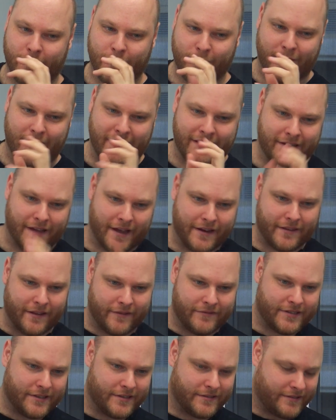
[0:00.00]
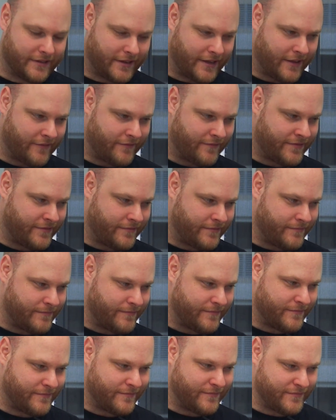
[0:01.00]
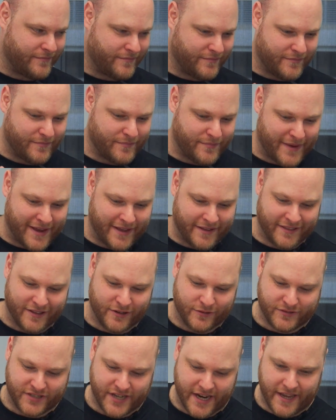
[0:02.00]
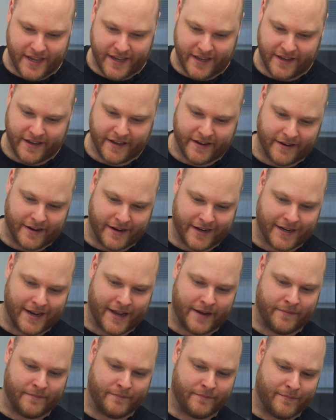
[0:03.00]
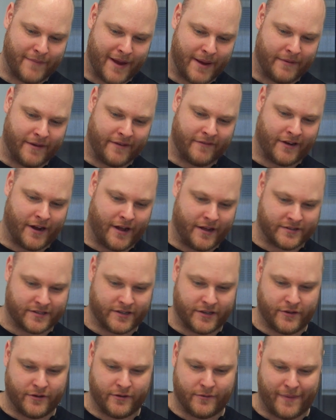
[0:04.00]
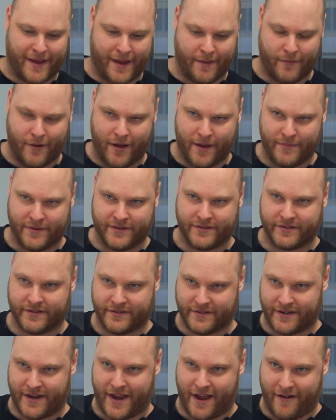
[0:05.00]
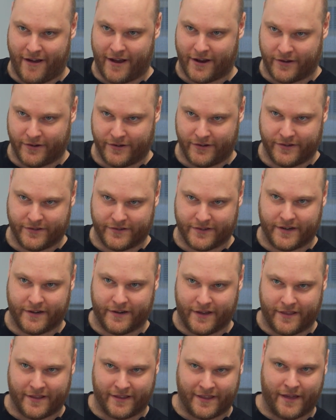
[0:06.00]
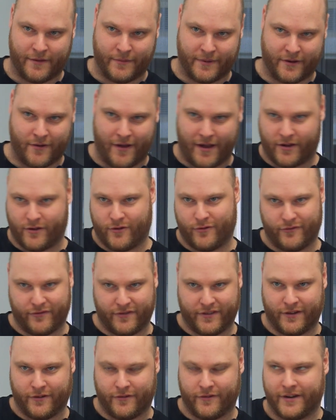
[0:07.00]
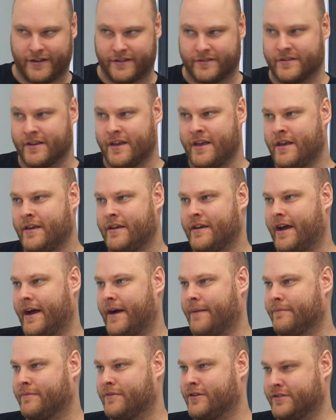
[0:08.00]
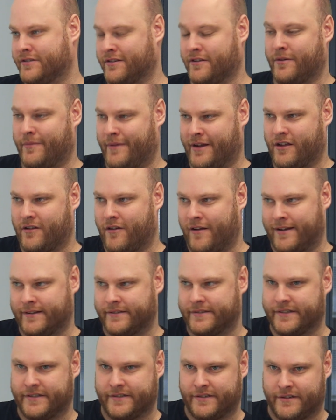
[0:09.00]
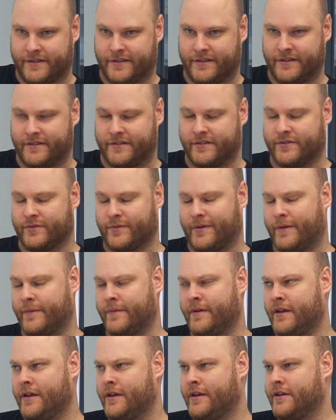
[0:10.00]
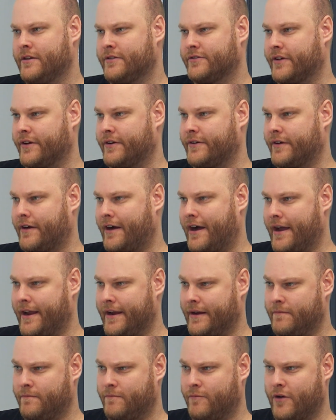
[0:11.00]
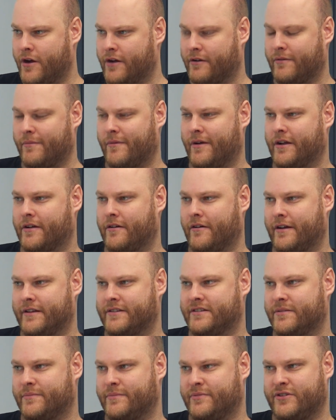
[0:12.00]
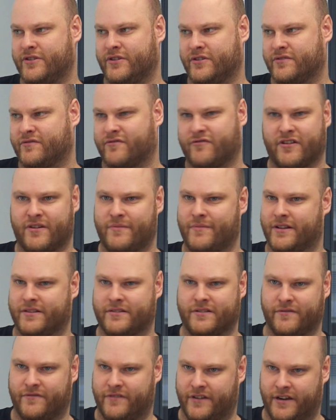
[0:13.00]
Well, I'd love to give being a little cheeky here and, and maybe even ask you about my business and how I could use it. I think mm. that would be quite cool for the audience. Yeah. Because um, a lot of my clients listen to this as well. So I work with my clients to produce three months of